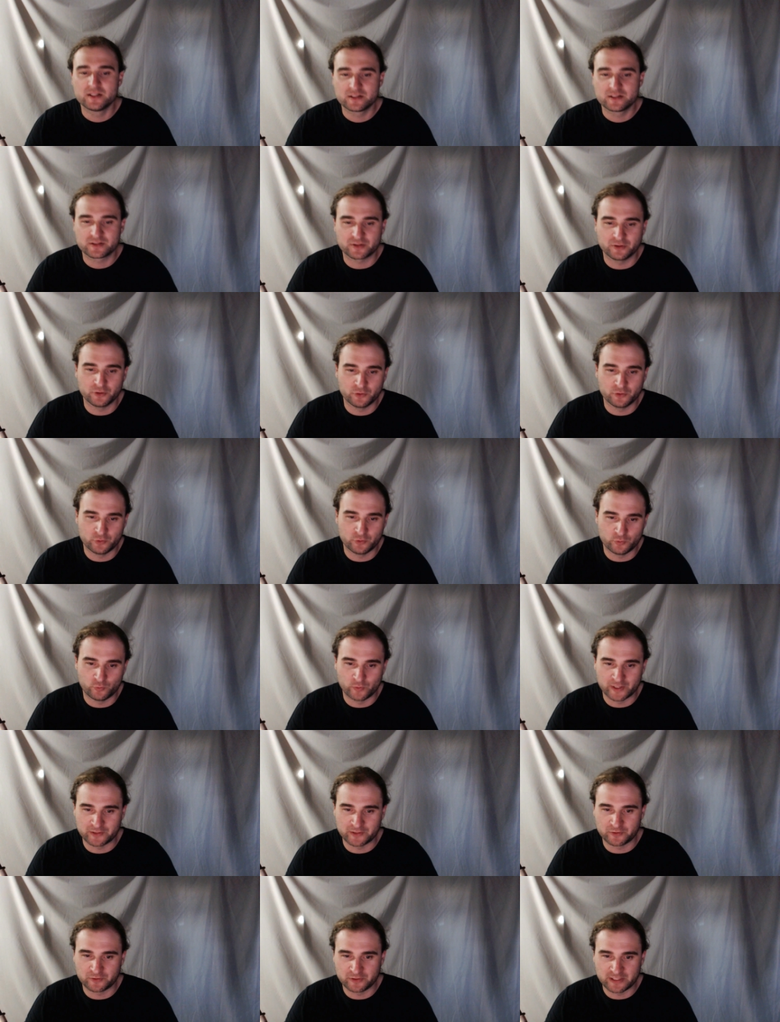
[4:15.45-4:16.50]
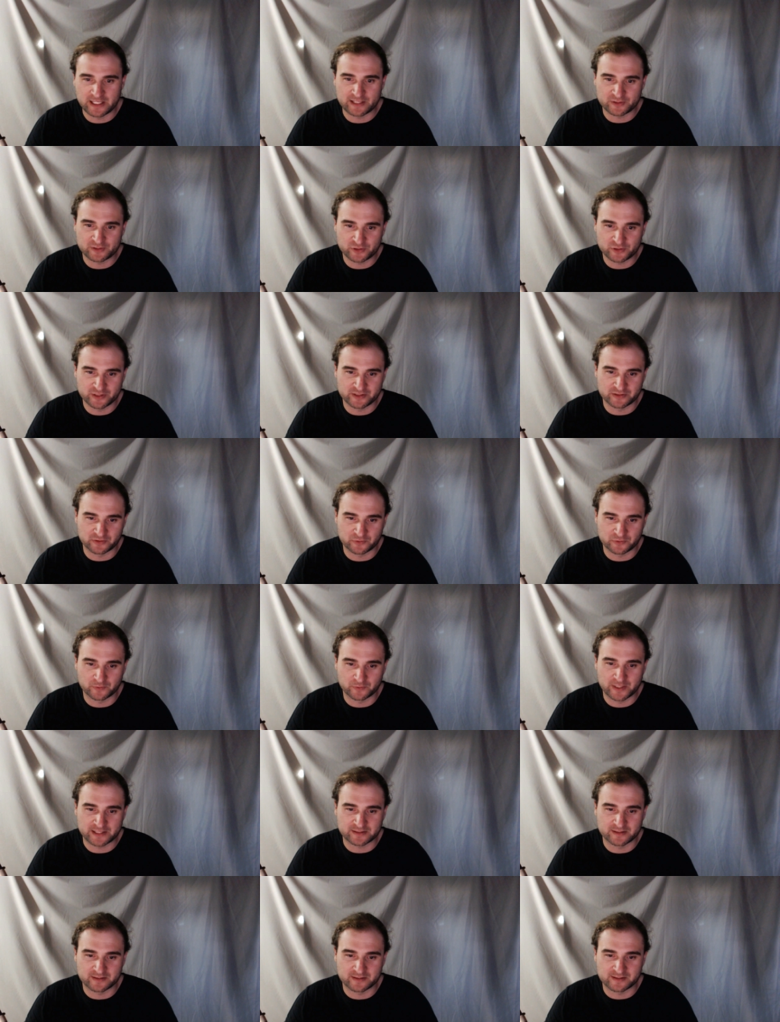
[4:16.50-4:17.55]
So whether or not she's a
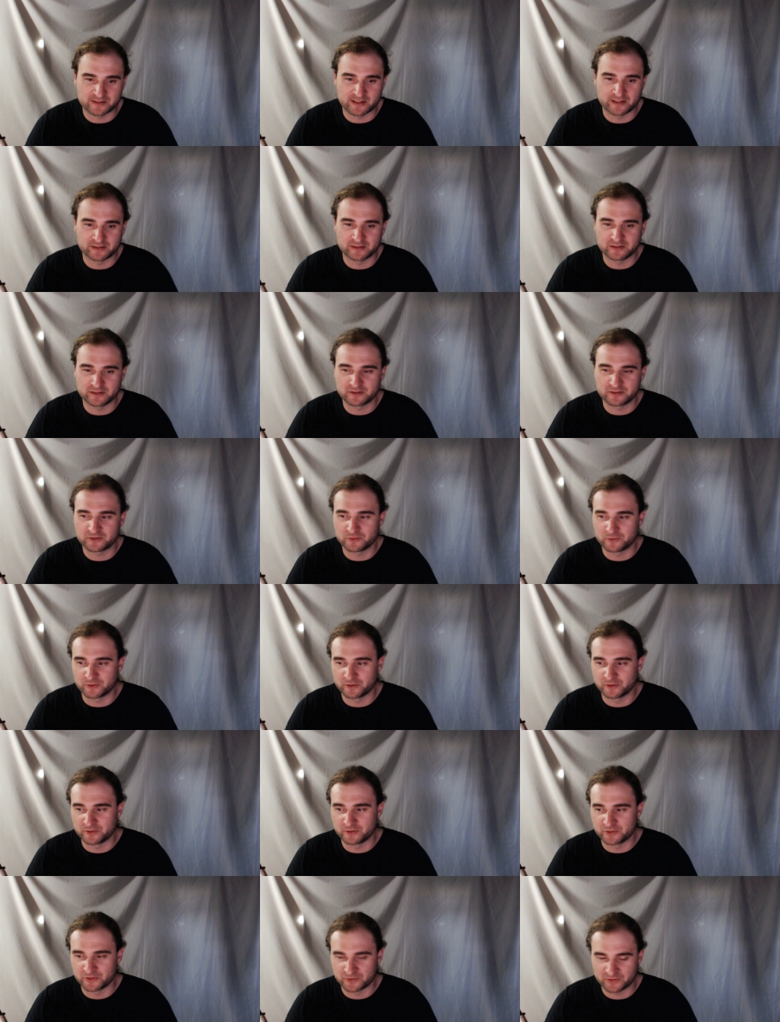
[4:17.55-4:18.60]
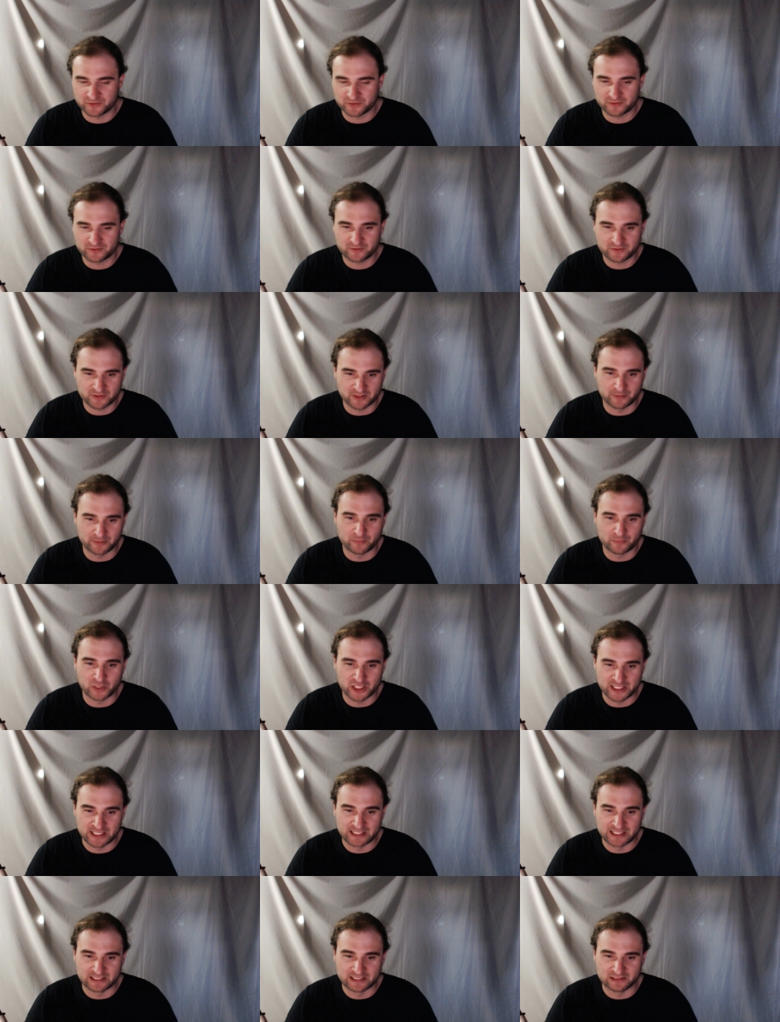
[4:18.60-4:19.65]
direct descendant or just
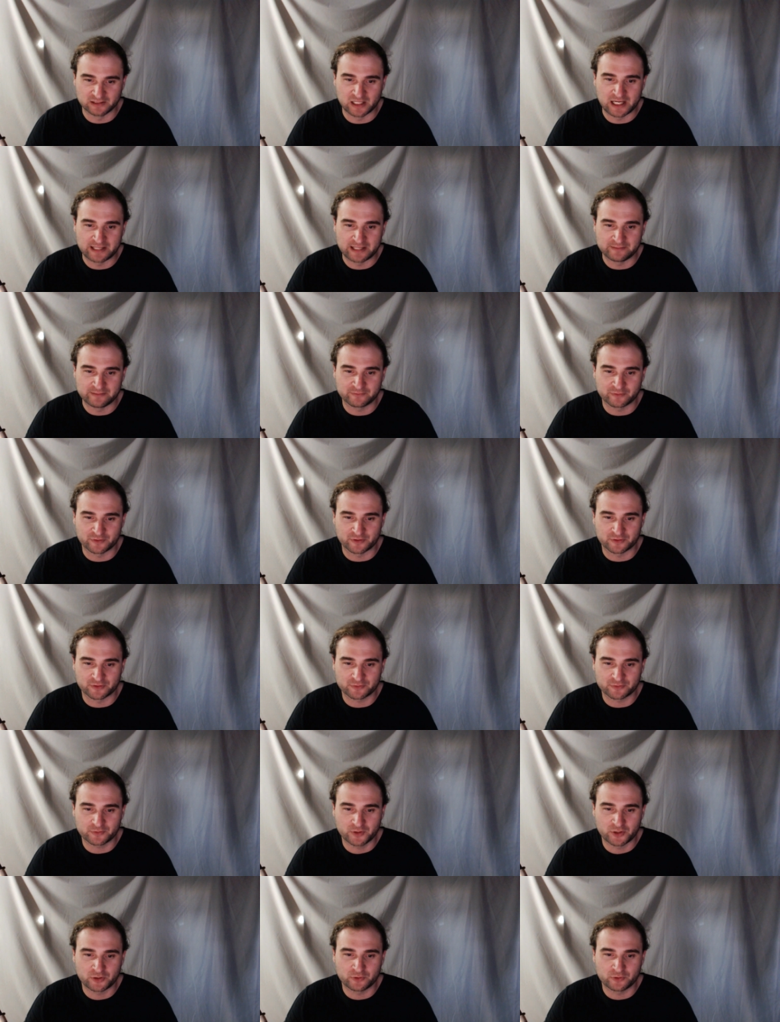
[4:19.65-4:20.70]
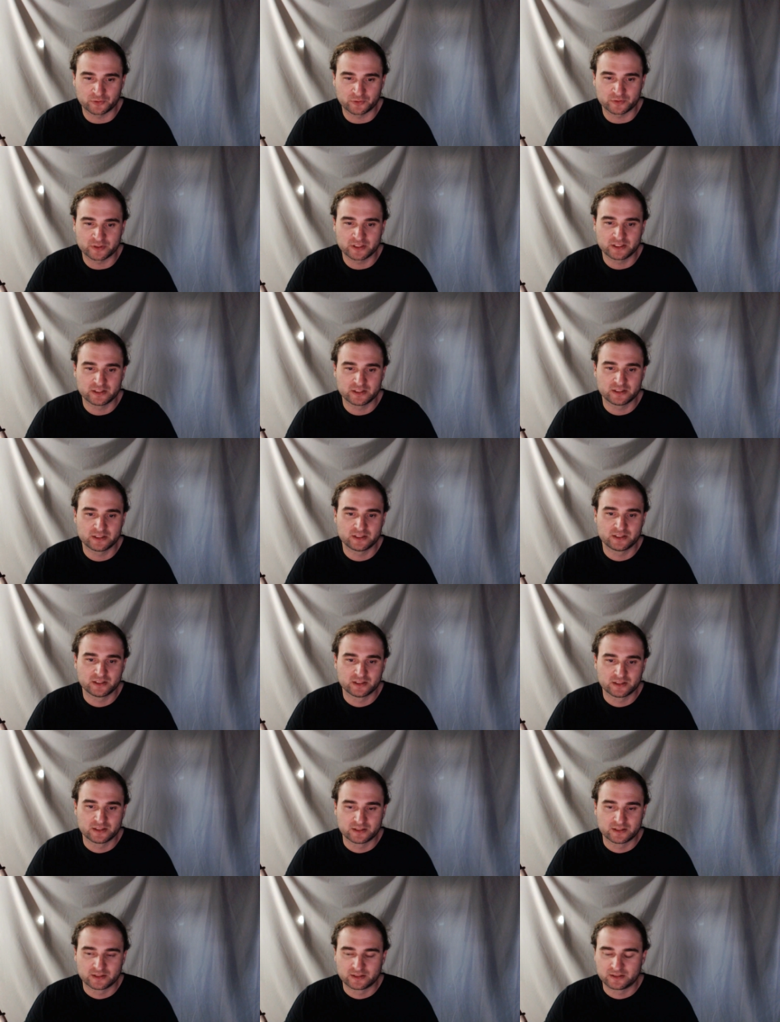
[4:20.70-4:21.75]
somebody in line for the throne
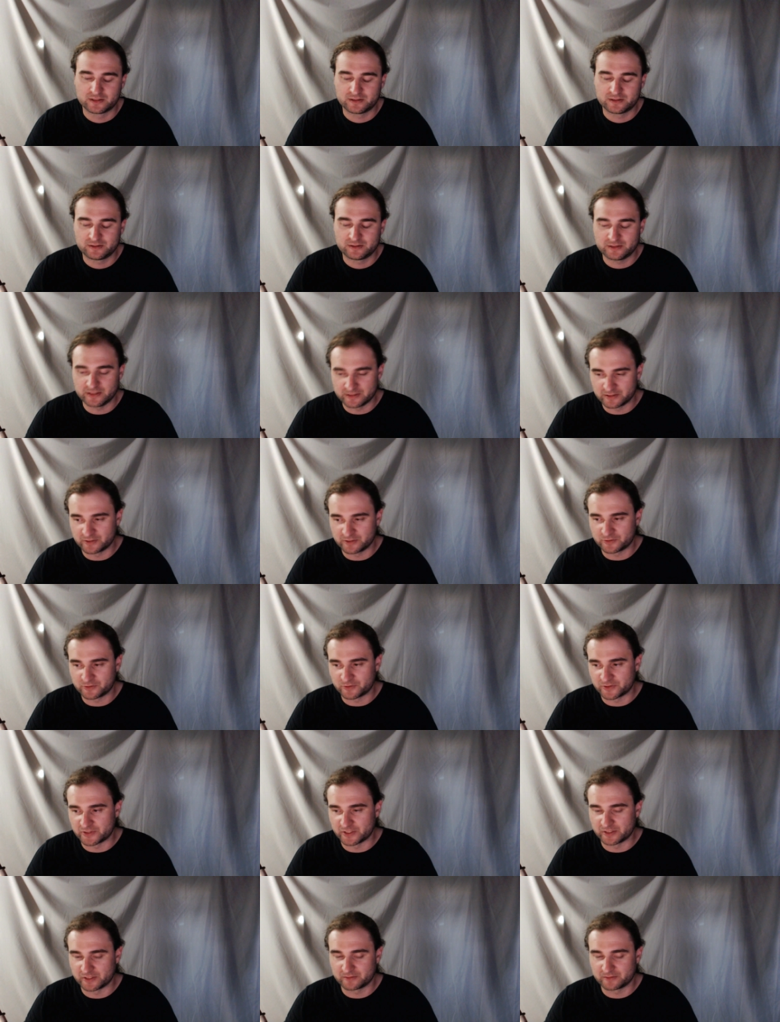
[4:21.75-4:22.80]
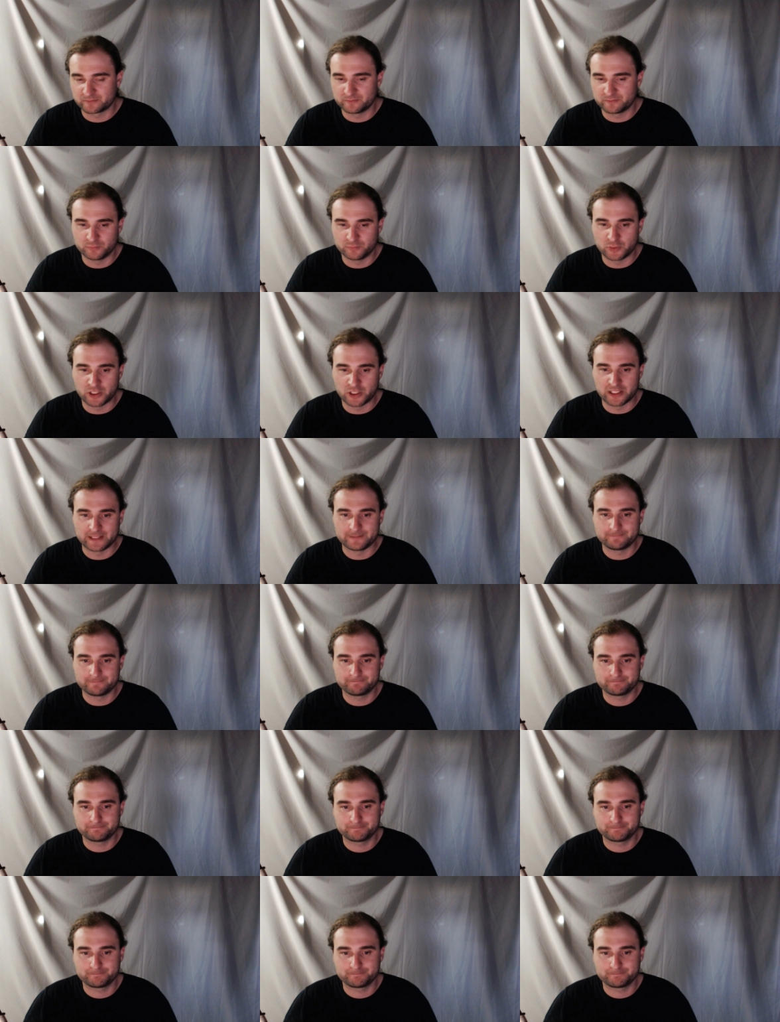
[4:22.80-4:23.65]
is interesting. But